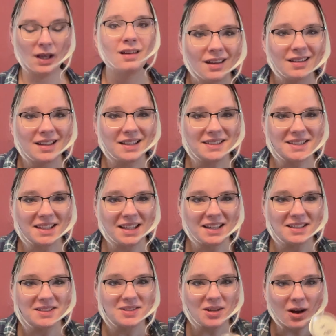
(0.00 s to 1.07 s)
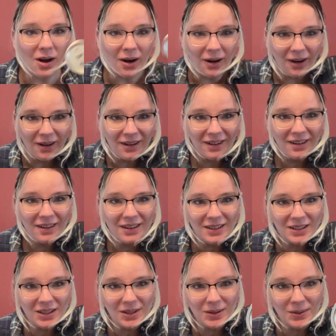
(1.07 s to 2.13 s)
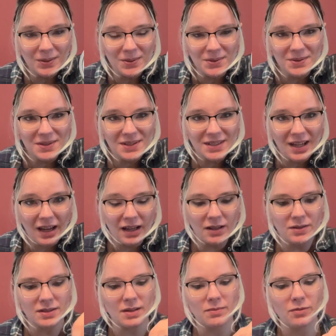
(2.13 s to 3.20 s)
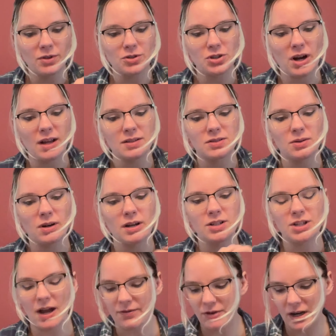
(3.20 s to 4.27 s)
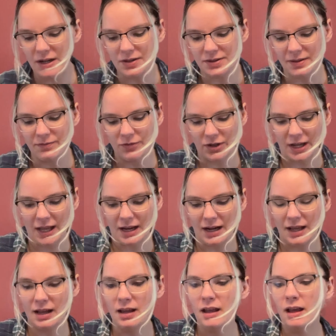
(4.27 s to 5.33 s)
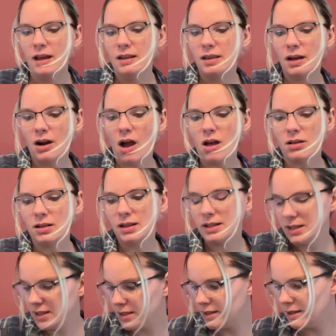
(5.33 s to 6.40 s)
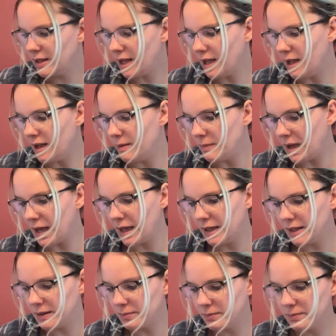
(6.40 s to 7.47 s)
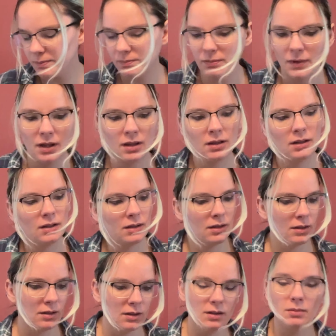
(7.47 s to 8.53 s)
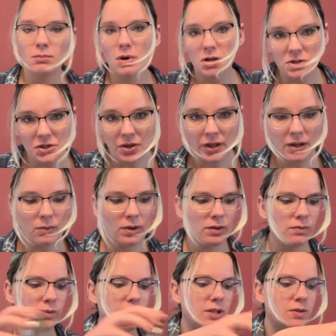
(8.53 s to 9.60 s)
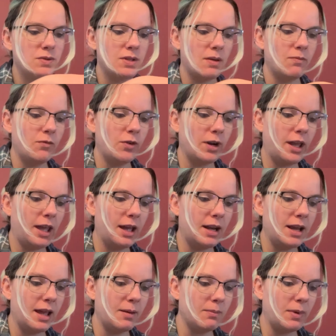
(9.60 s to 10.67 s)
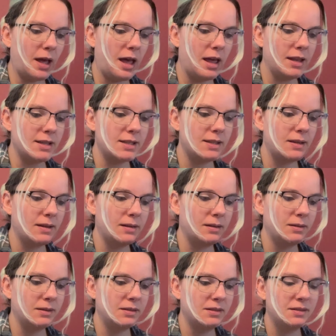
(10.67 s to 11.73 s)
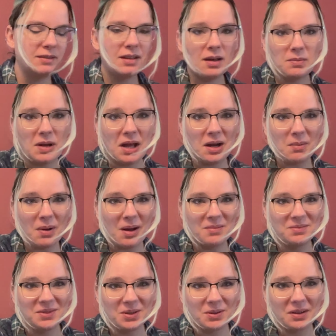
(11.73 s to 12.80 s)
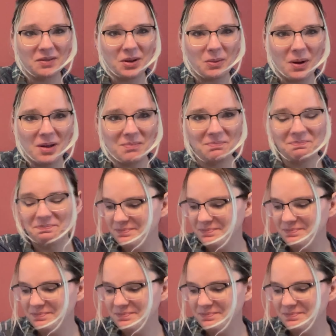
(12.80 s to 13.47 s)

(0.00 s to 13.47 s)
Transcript: These lids are used. I use them for dry storage after I use them for canning. They're all clean. I personally wouldn't reuse them for canning, but I'm not your mom. Do whatever you want.